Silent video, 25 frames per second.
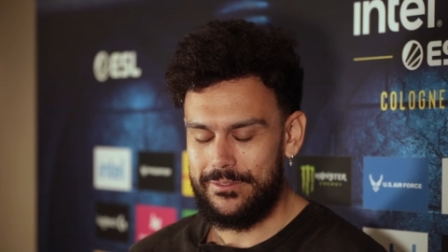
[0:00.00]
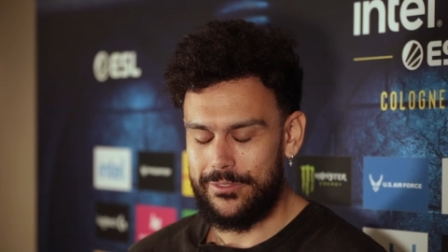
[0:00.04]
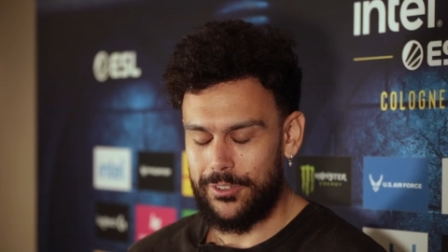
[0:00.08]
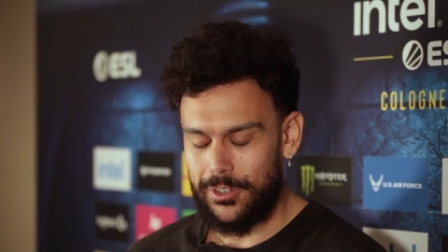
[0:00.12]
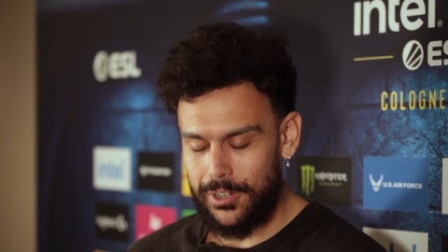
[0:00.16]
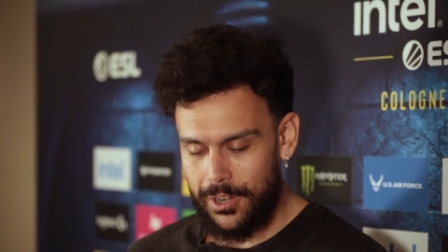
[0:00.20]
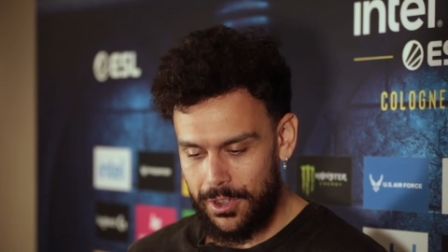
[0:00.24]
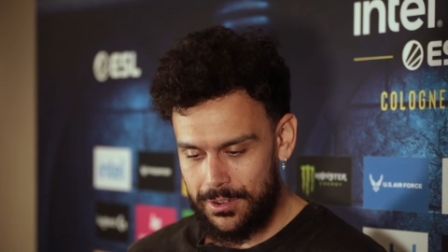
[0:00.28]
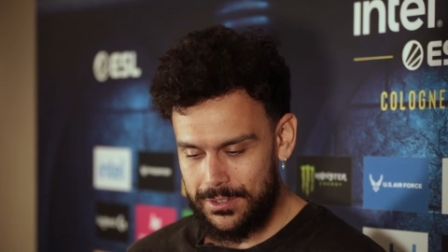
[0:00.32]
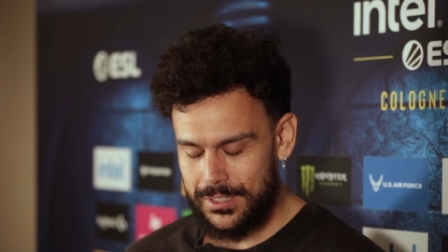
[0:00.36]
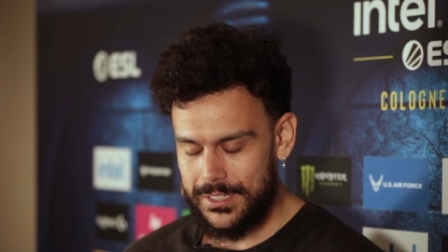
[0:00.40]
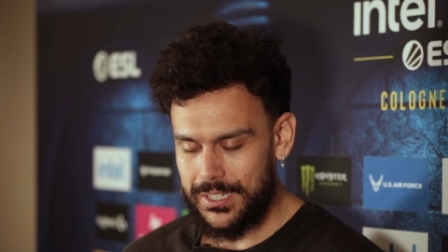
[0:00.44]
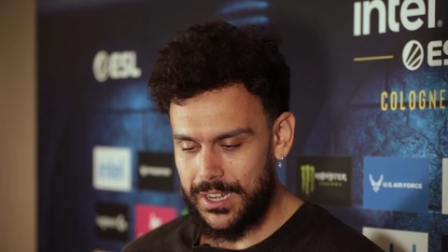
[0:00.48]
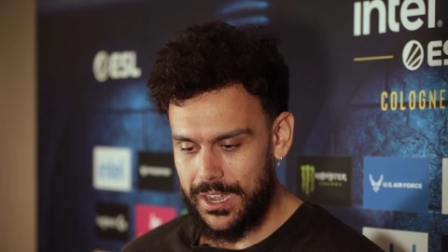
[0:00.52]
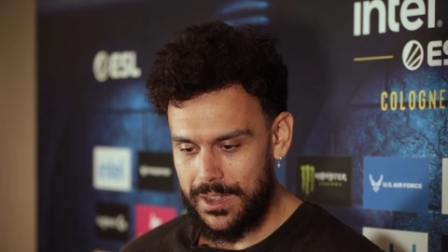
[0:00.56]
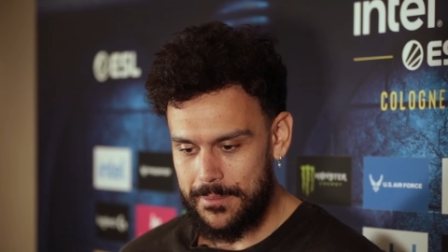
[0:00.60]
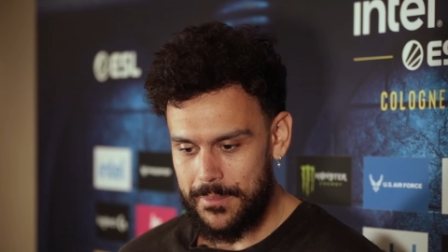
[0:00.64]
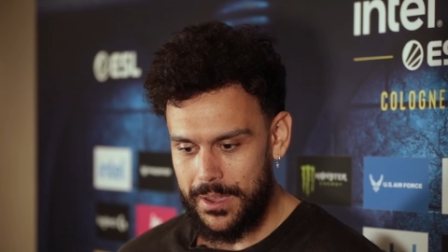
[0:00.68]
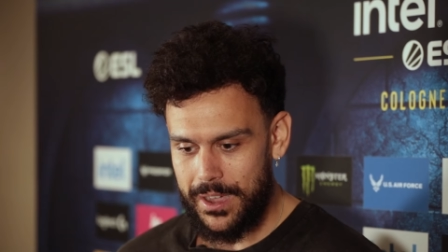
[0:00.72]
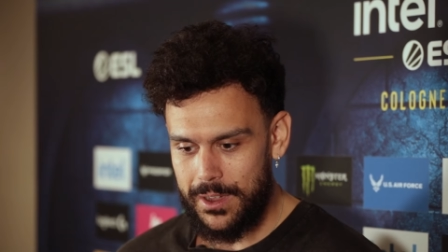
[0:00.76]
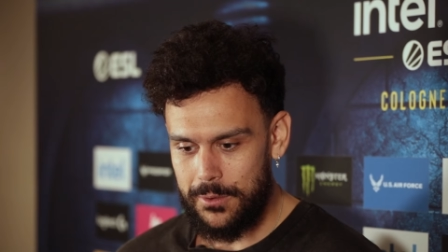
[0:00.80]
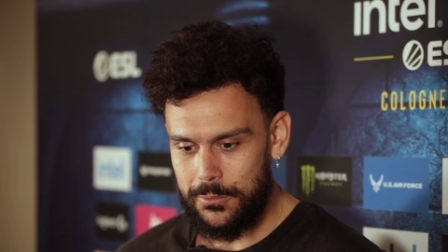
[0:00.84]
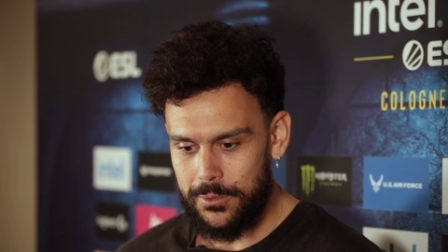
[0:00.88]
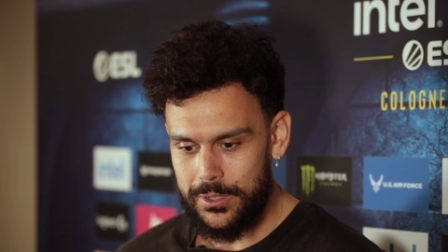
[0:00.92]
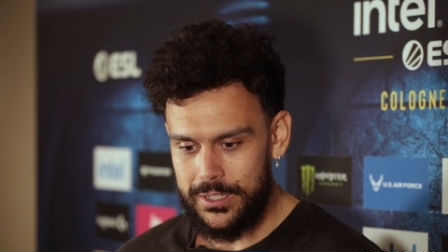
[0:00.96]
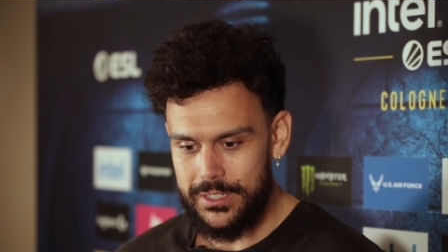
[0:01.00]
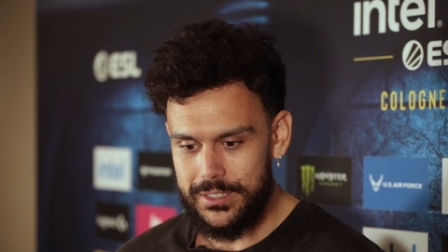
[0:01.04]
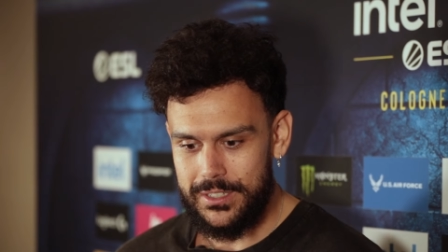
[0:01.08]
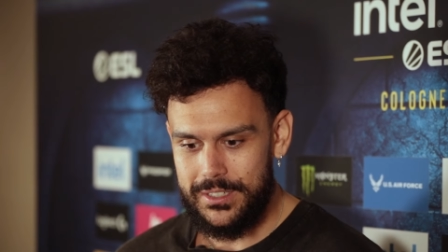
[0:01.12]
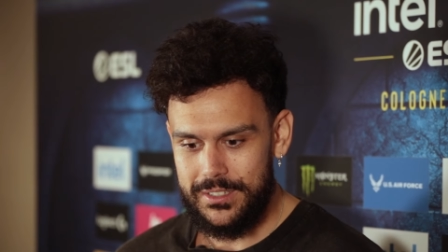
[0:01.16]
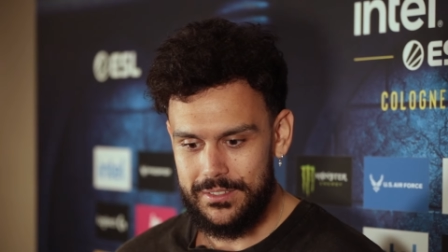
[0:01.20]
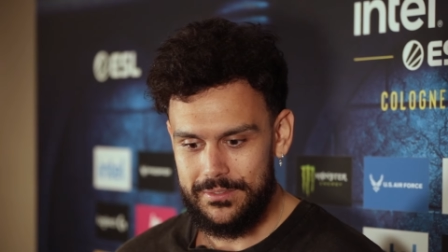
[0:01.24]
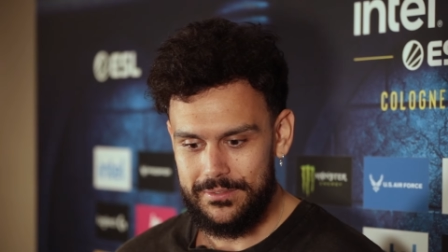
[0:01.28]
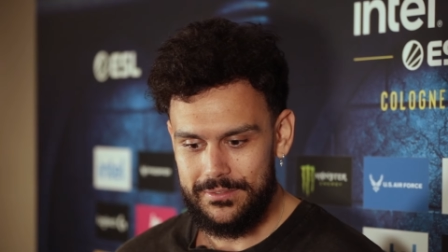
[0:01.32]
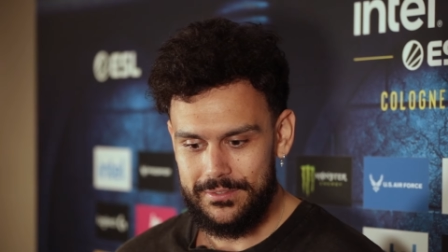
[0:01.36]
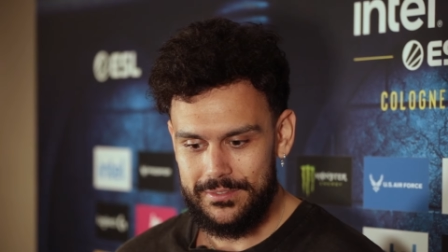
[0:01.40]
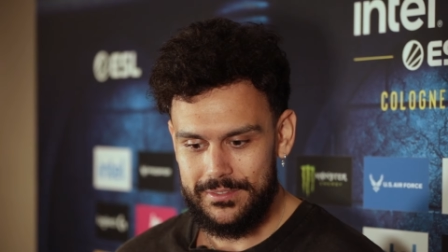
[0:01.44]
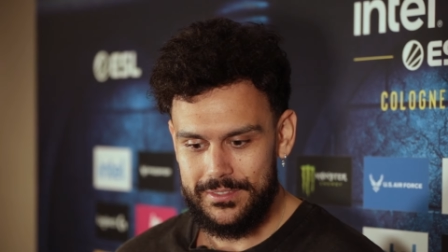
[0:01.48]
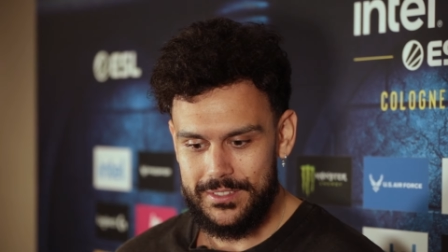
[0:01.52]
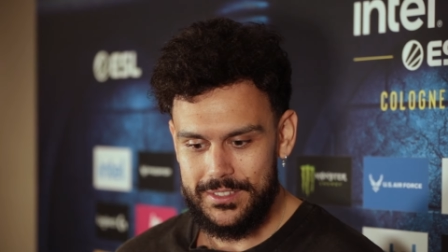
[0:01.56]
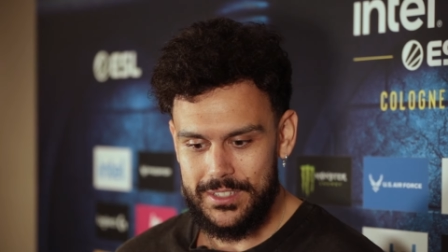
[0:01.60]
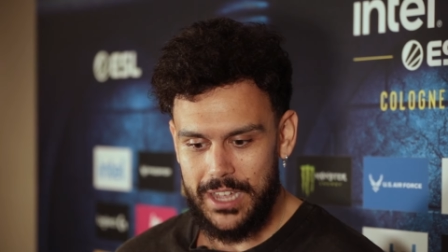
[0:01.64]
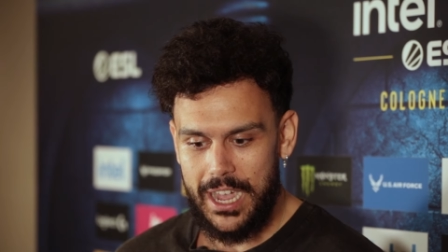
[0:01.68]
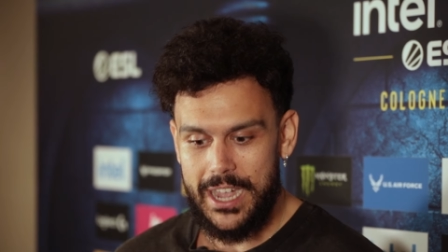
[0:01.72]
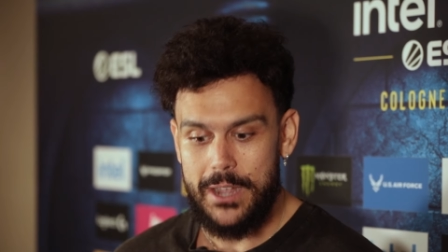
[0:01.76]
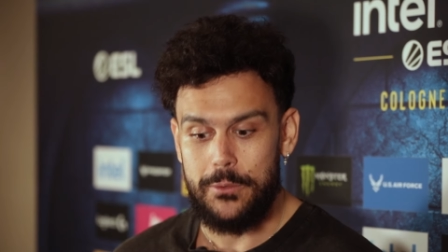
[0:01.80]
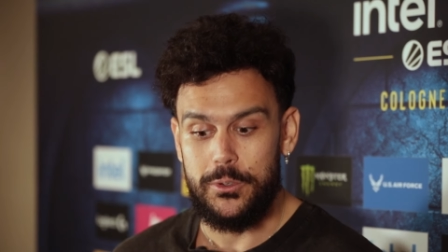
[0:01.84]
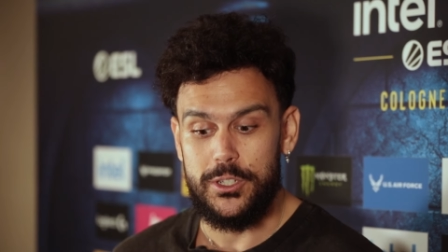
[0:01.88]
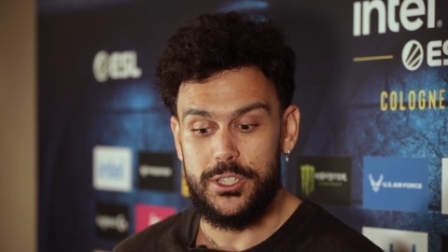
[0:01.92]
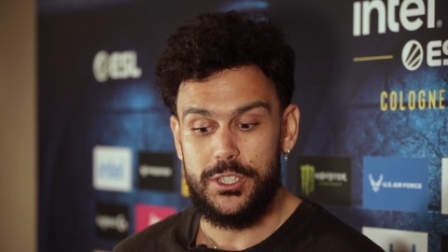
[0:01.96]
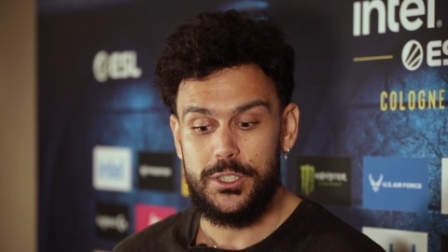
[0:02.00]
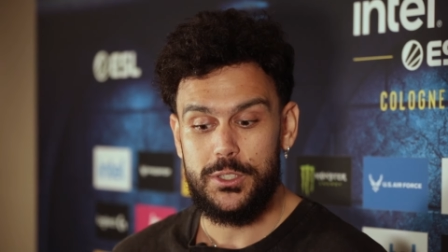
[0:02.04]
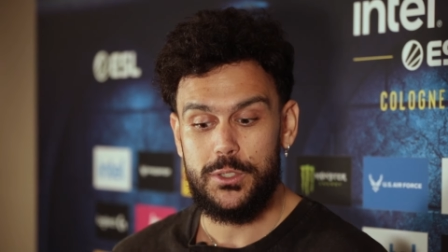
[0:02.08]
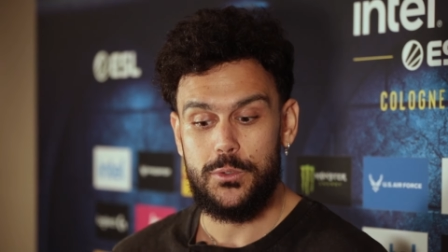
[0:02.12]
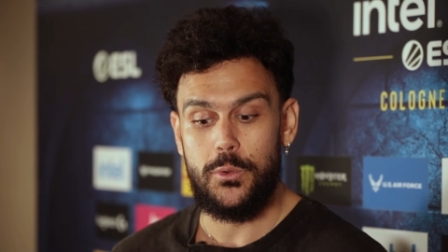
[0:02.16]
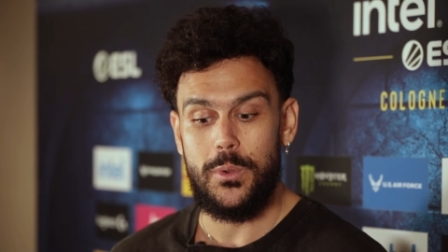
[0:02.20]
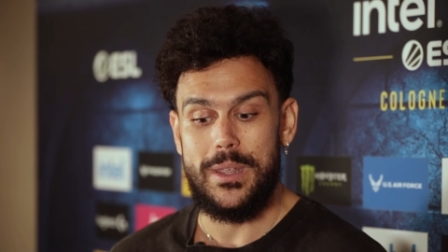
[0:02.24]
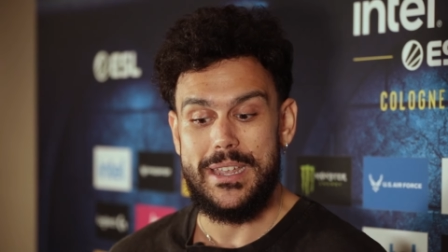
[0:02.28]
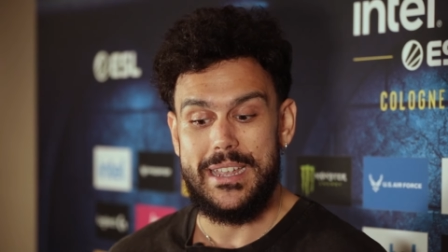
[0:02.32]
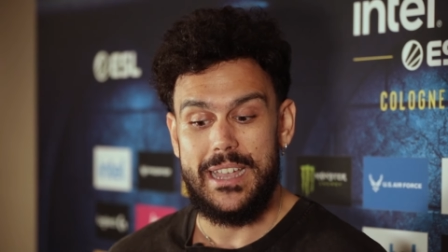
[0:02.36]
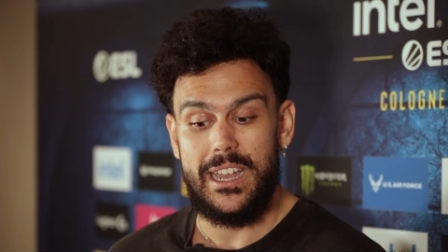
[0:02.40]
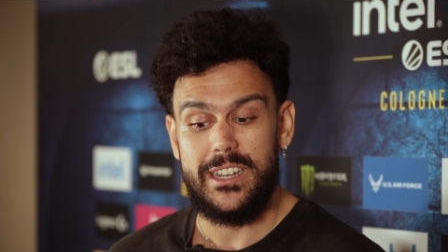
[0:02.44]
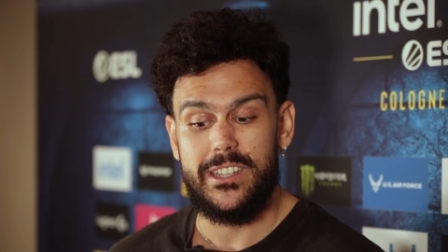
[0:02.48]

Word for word: for a long time, I would I would squeak.